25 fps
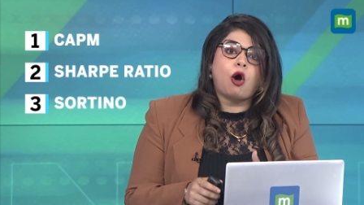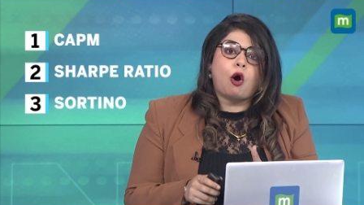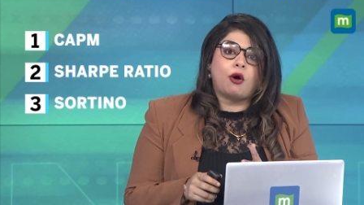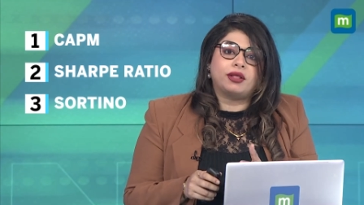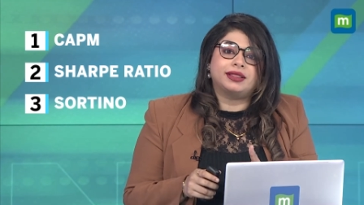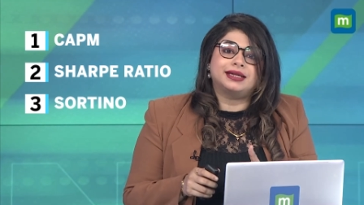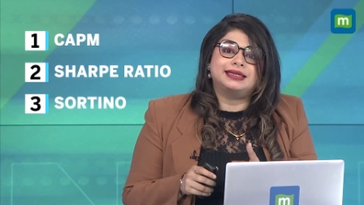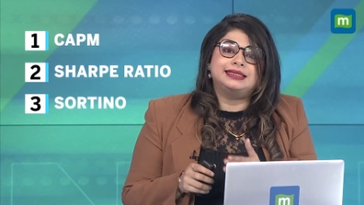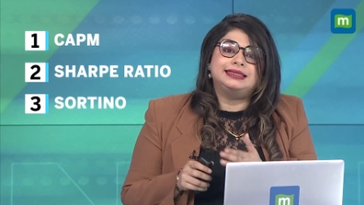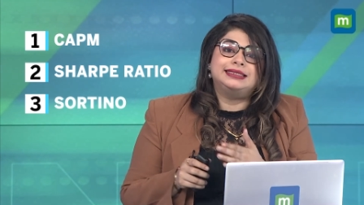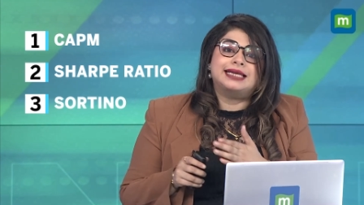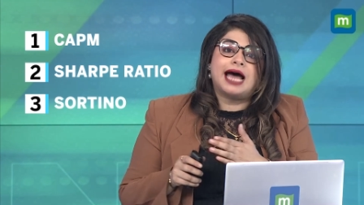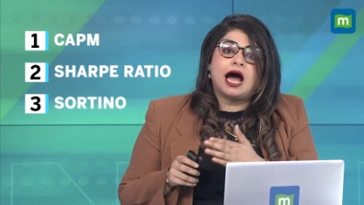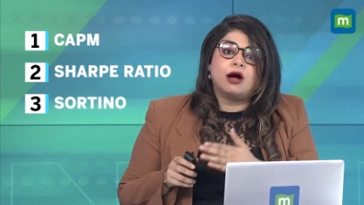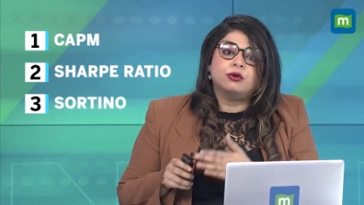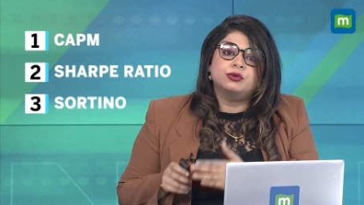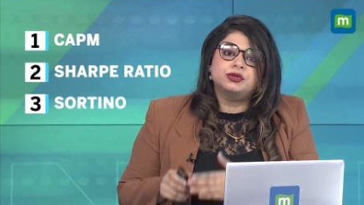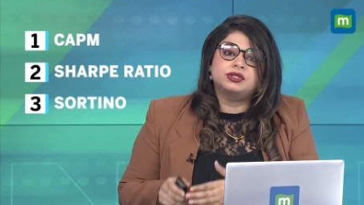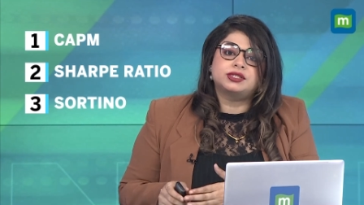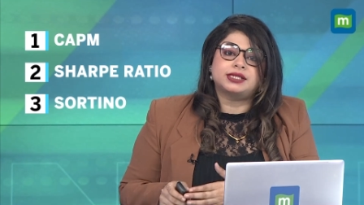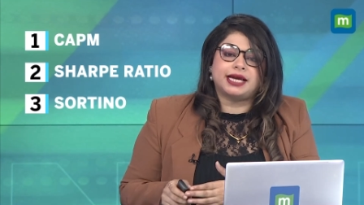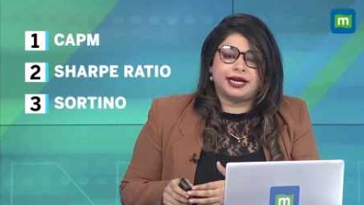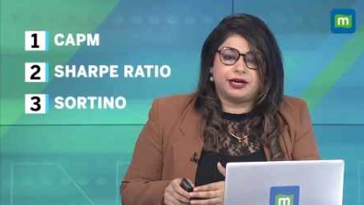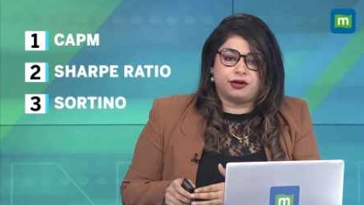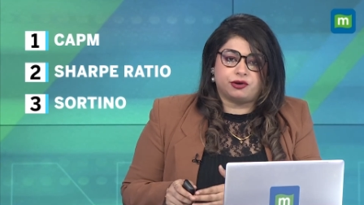on the
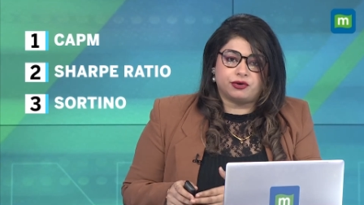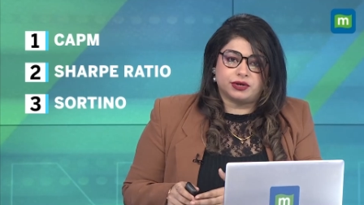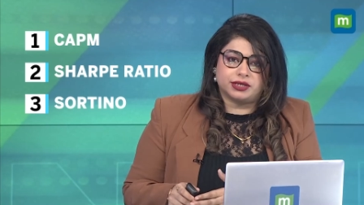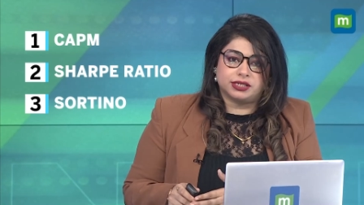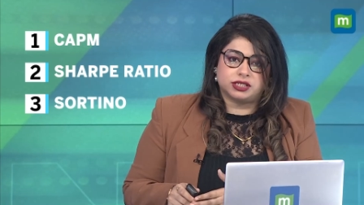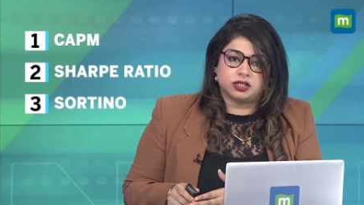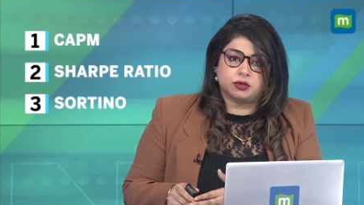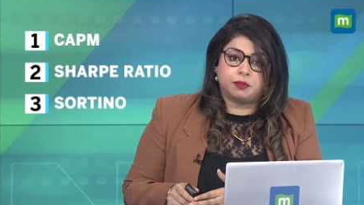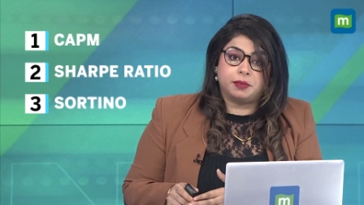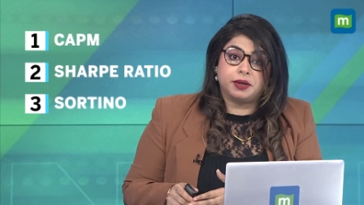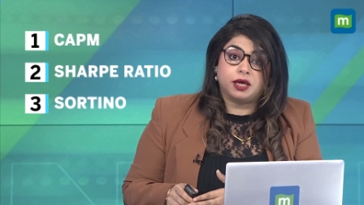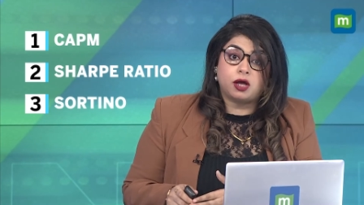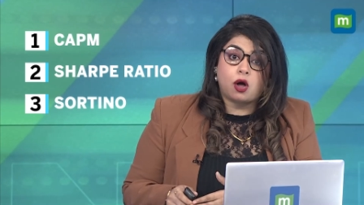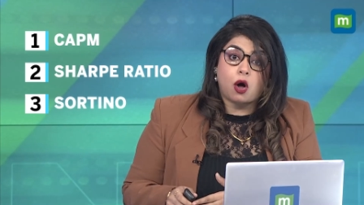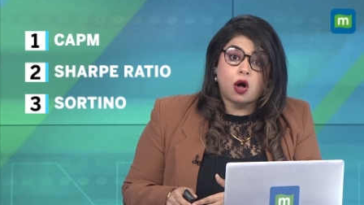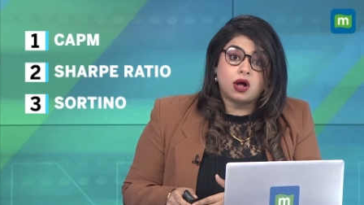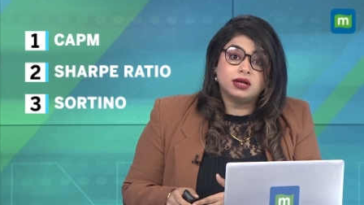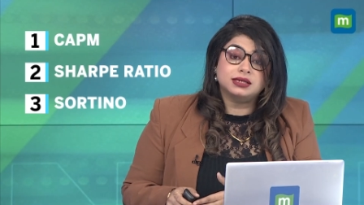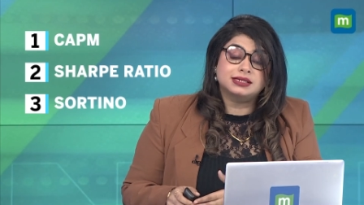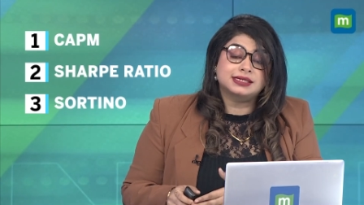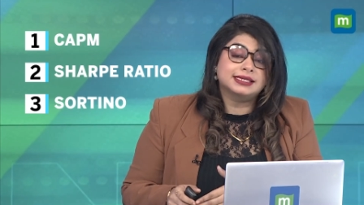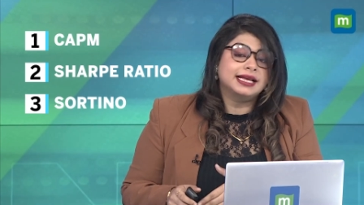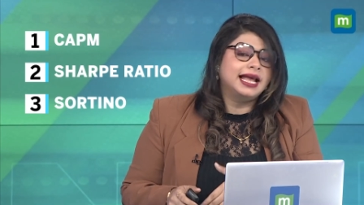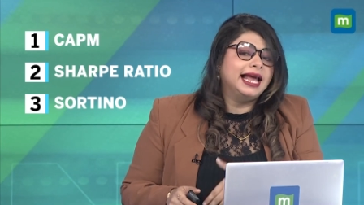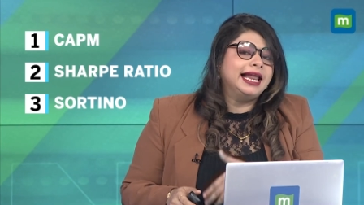downside risk
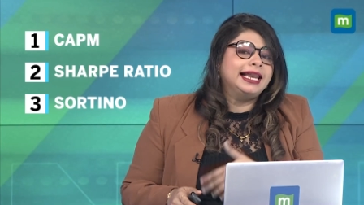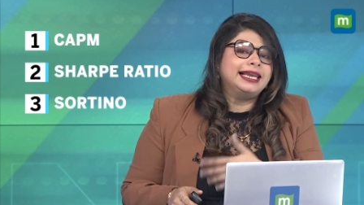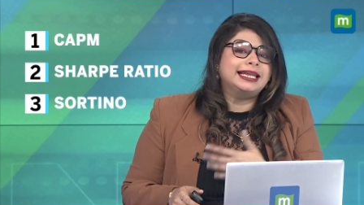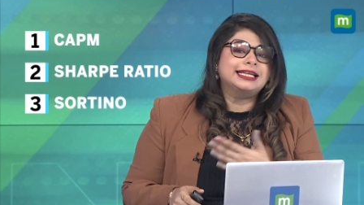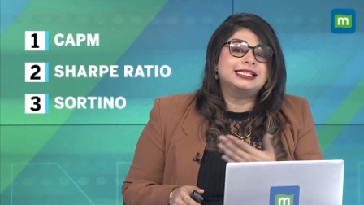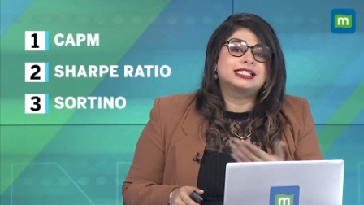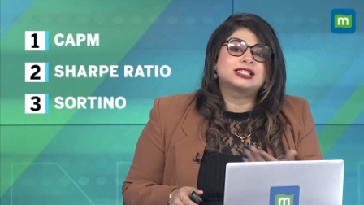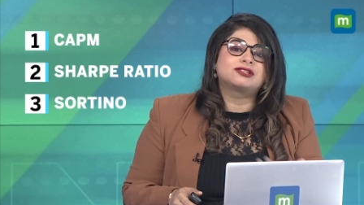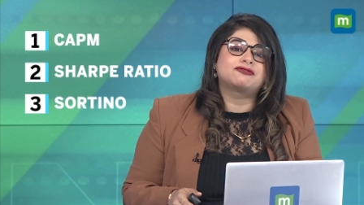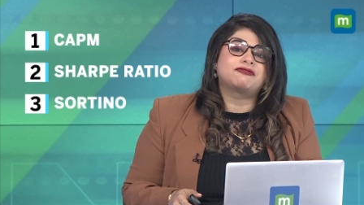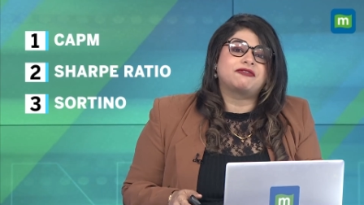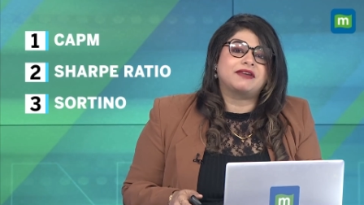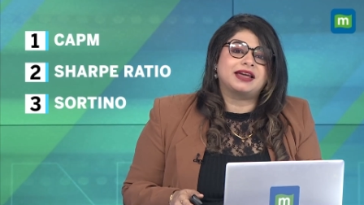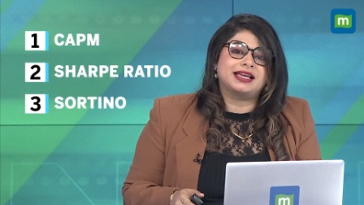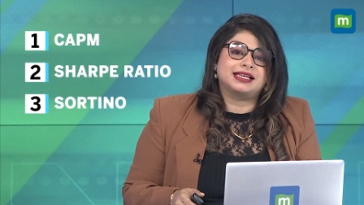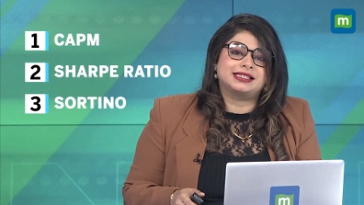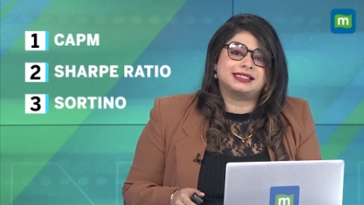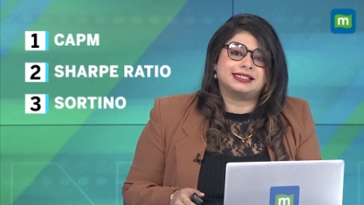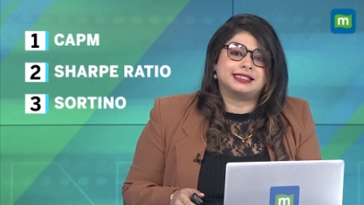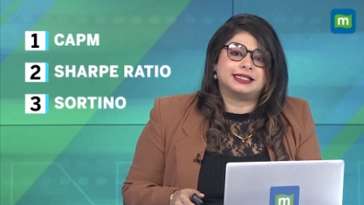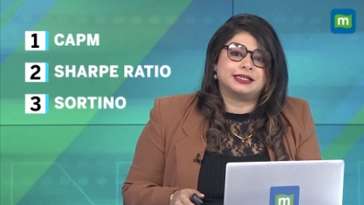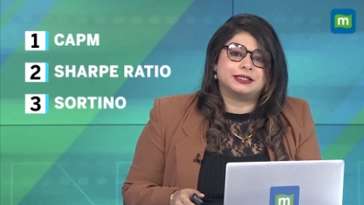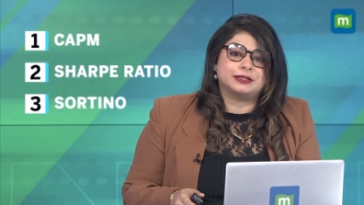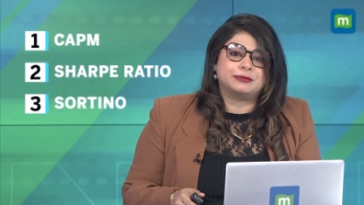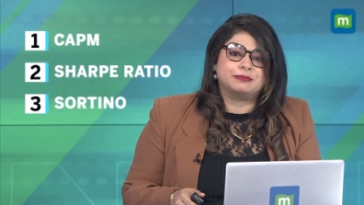because let's
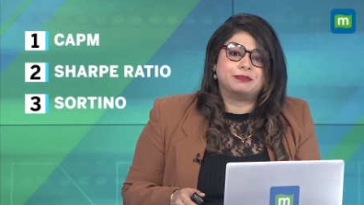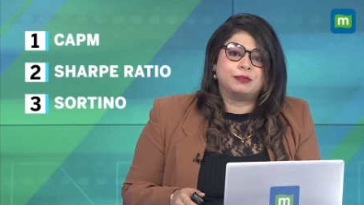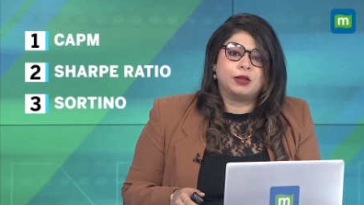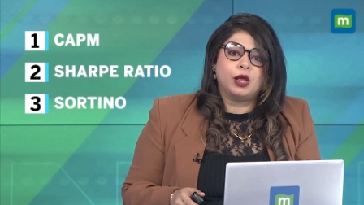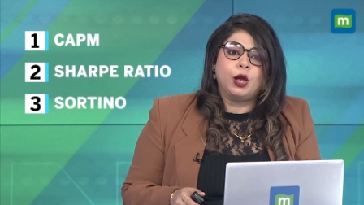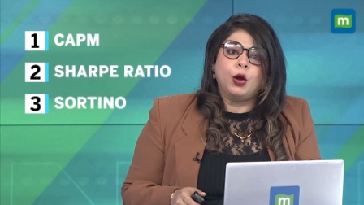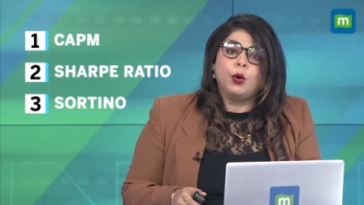face it,